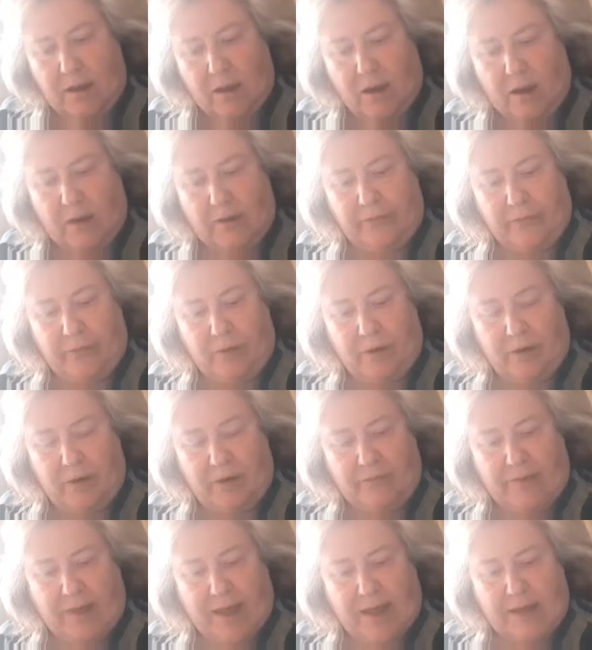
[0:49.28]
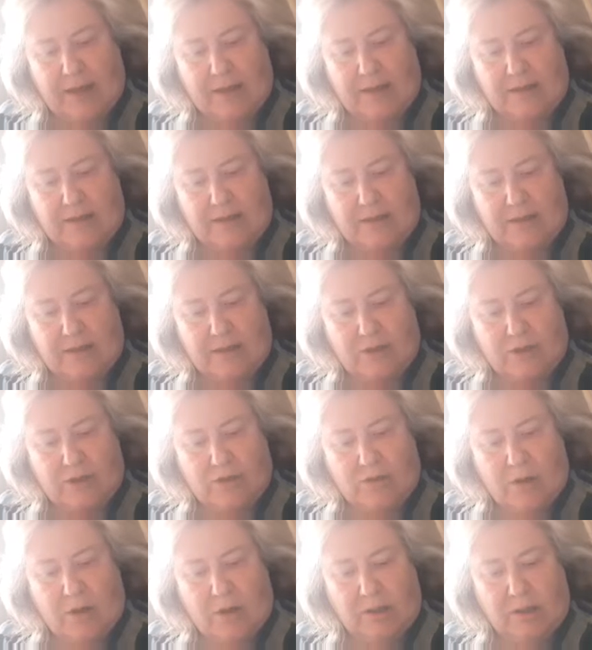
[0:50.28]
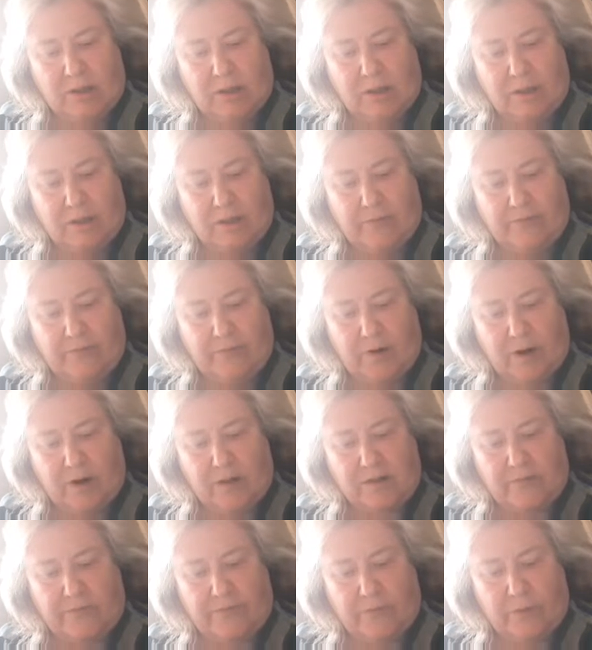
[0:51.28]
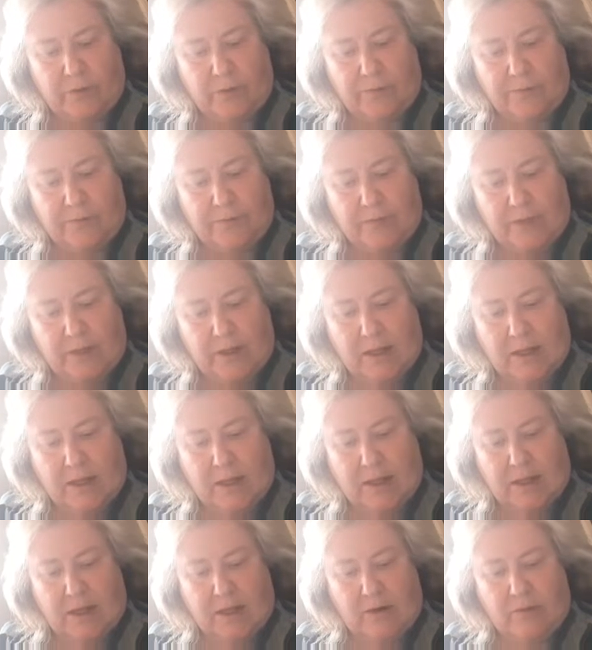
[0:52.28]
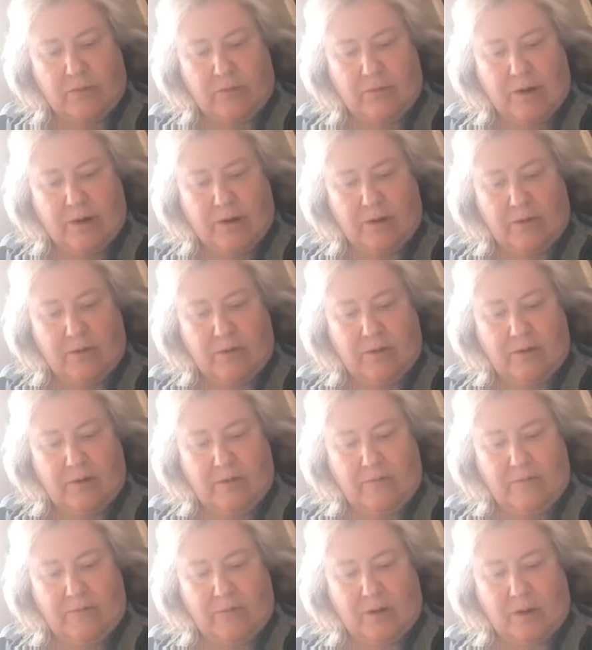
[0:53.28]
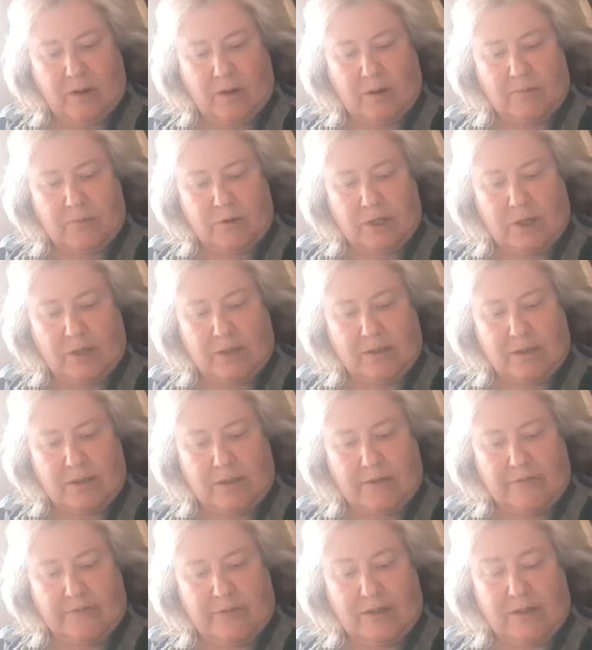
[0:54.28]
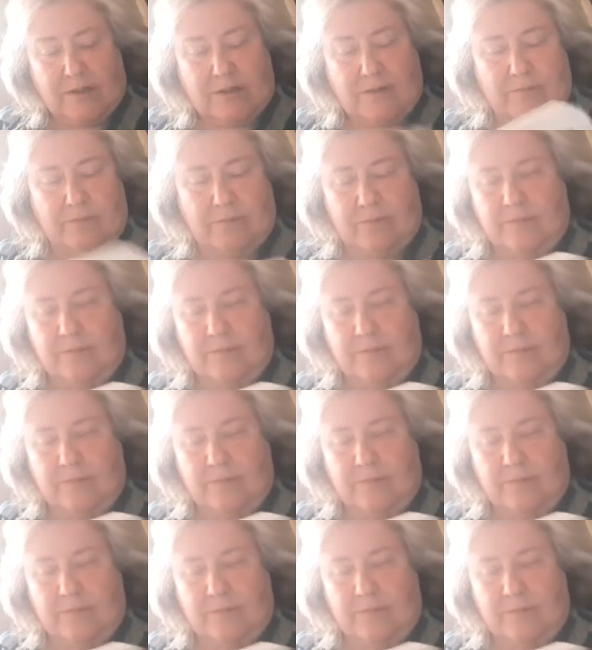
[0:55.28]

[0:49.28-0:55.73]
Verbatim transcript: author of Atlas Shrugged, philosopher, and creator of Objectivism.